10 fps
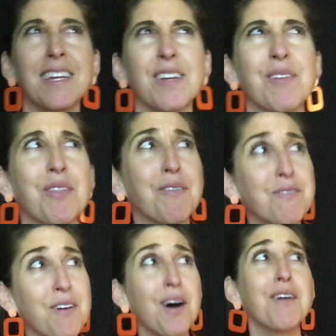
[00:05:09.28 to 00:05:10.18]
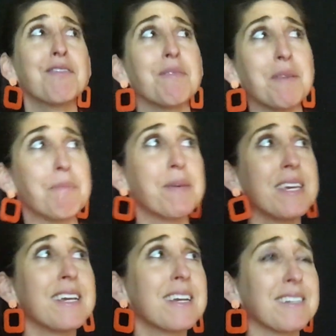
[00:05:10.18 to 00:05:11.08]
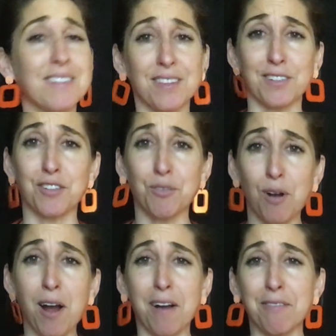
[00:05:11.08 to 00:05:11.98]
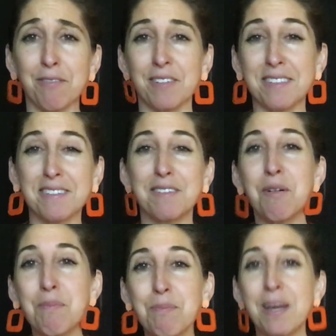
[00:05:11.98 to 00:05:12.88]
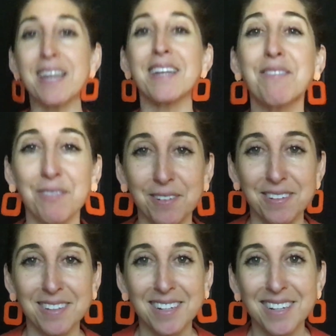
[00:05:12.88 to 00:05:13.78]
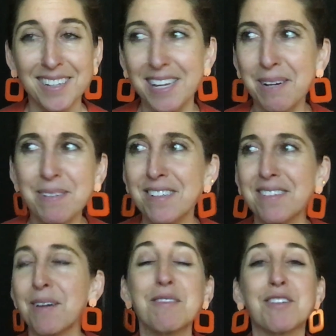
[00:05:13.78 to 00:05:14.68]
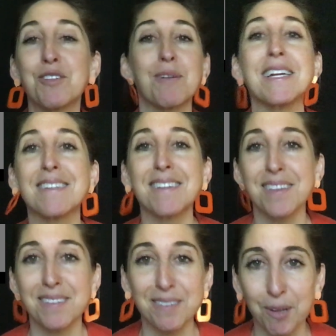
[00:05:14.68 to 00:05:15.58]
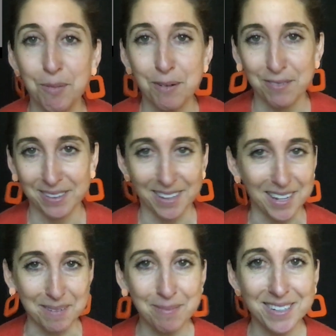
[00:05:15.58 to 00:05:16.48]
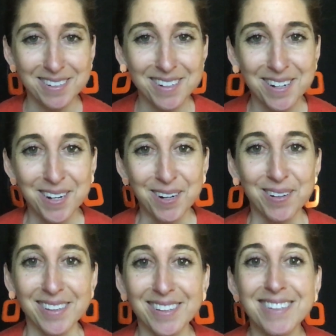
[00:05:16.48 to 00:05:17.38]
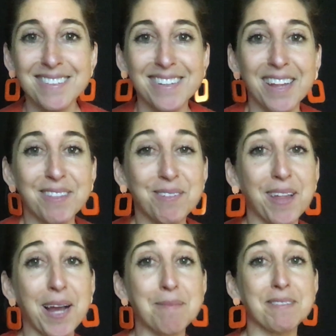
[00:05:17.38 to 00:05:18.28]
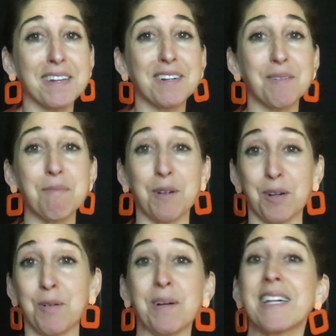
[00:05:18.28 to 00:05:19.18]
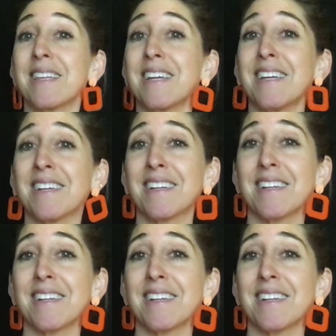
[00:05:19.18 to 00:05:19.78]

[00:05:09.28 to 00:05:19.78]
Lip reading: the fall from the peak to the trough is so painful. Can't we just go straight to the slope of enlightenment, or at least get through the hype cycle more quickly?